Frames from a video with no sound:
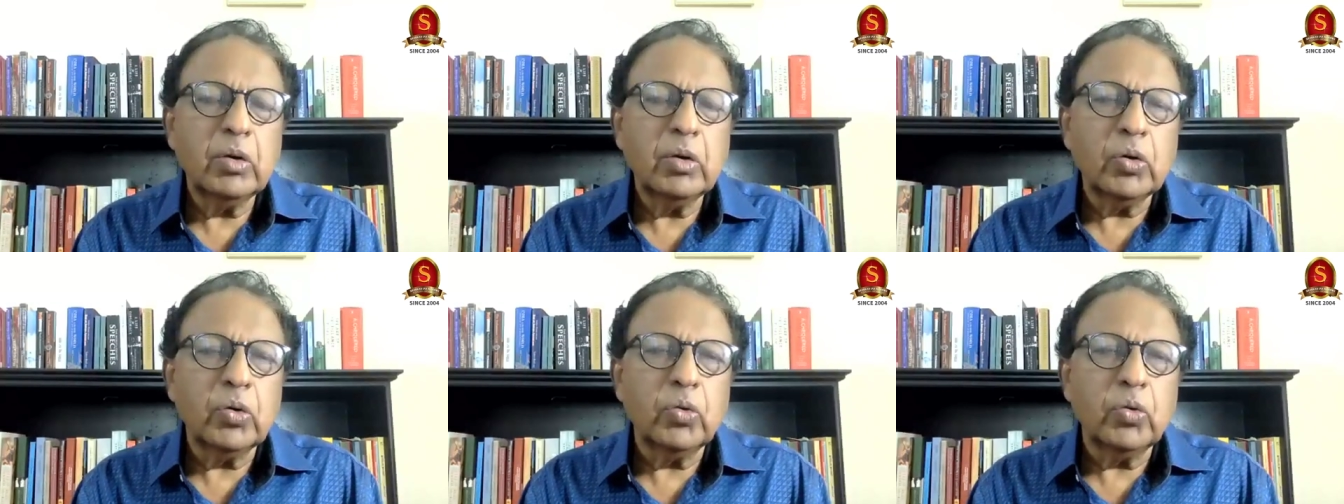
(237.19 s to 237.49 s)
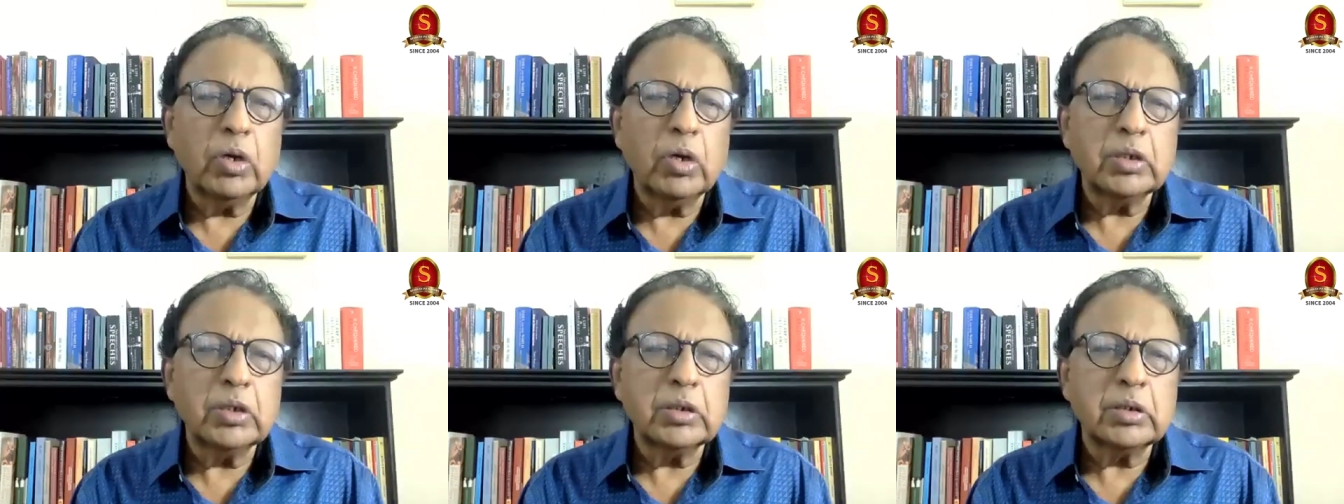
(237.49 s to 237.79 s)
who
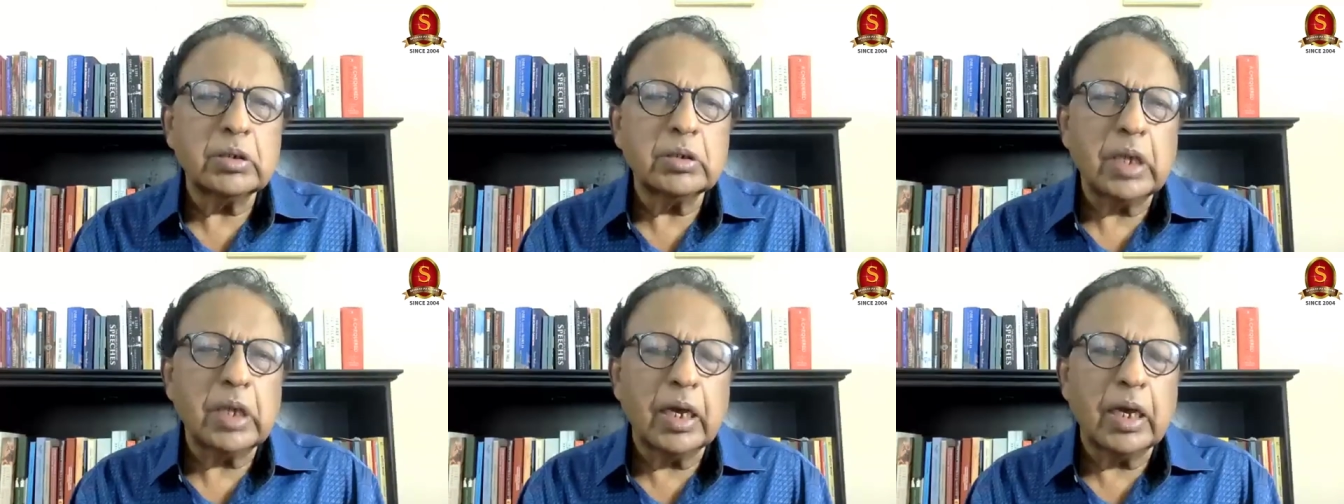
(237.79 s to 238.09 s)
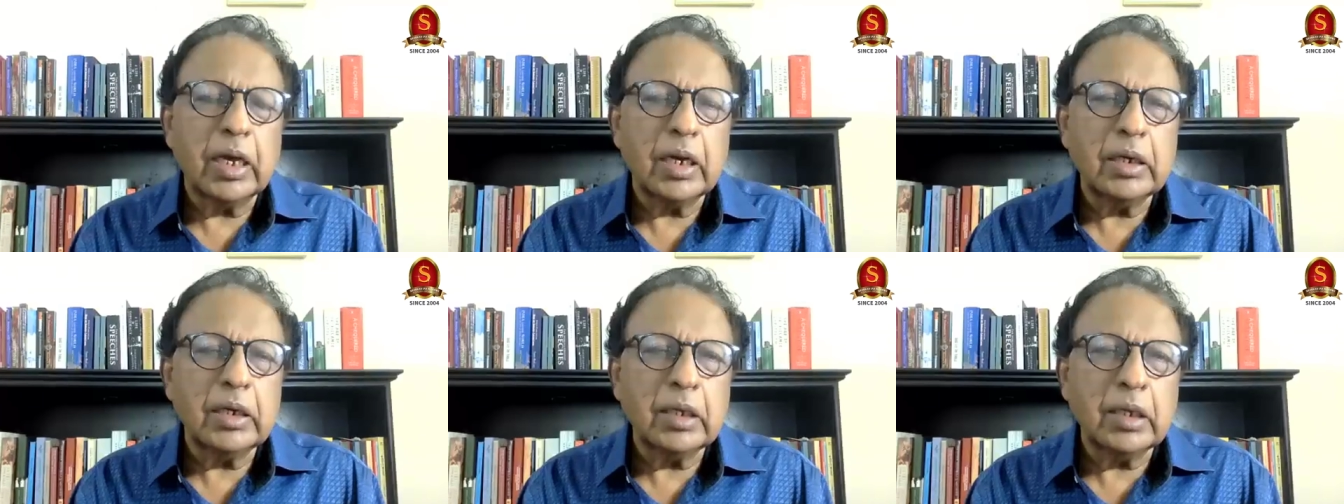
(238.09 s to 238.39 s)
was
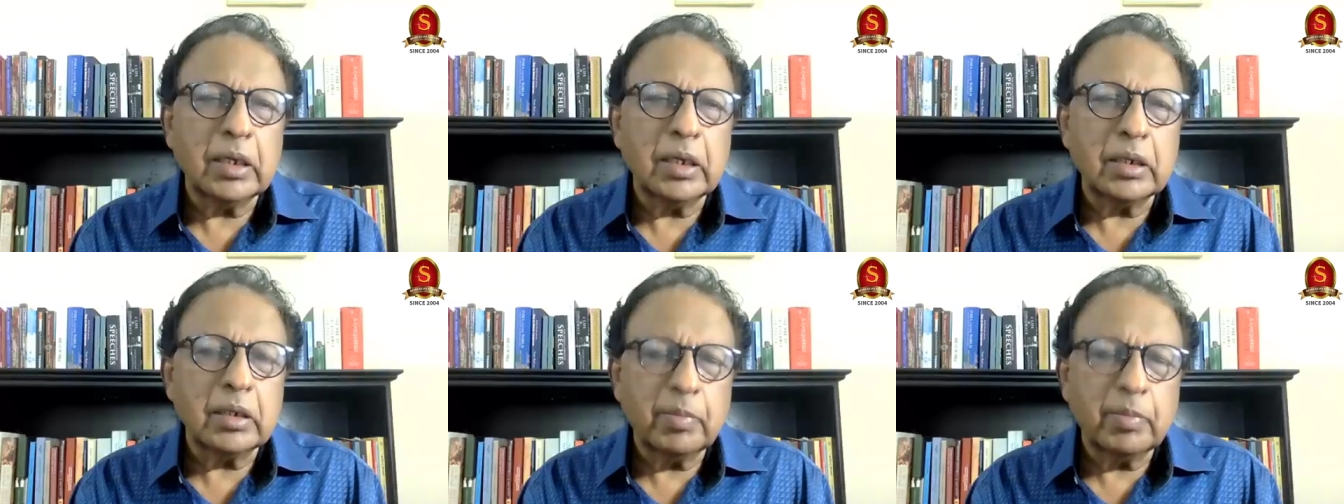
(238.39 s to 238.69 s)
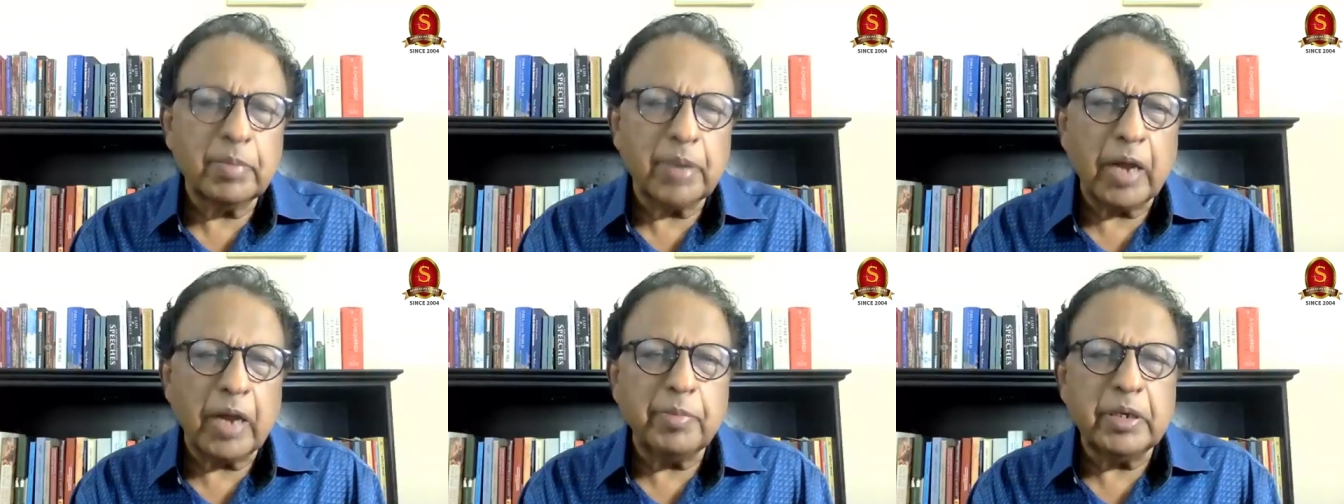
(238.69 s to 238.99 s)
earlier
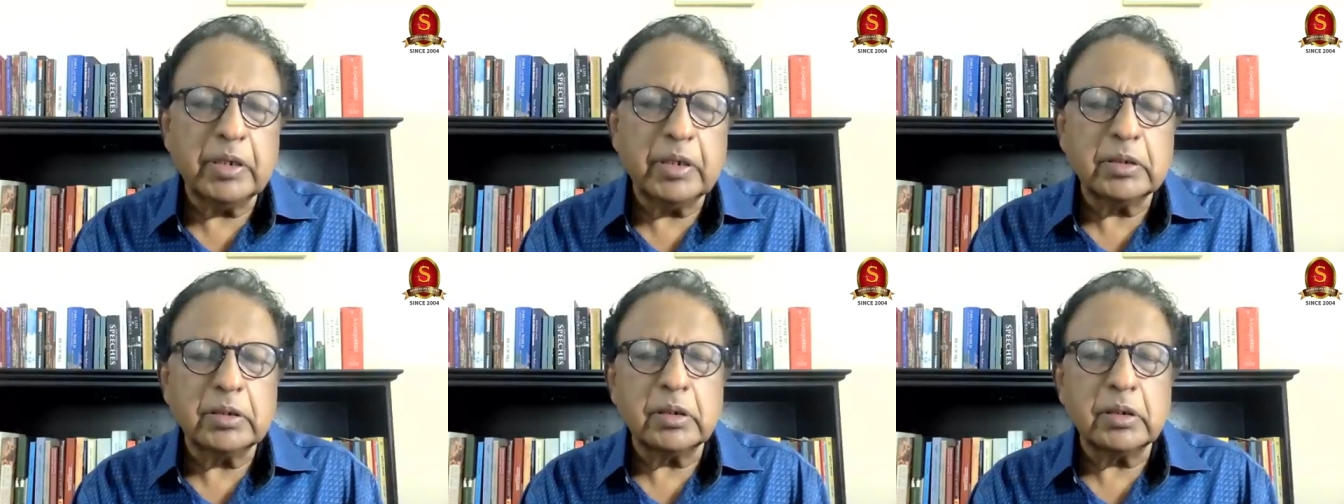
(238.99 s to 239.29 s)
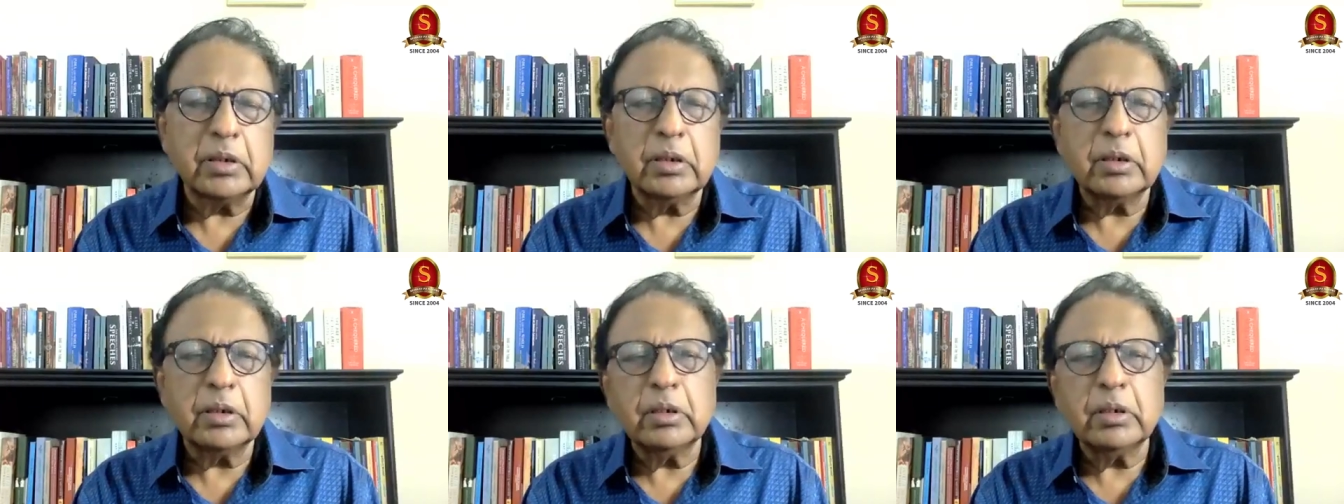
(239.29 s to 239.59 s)
Prime Minister,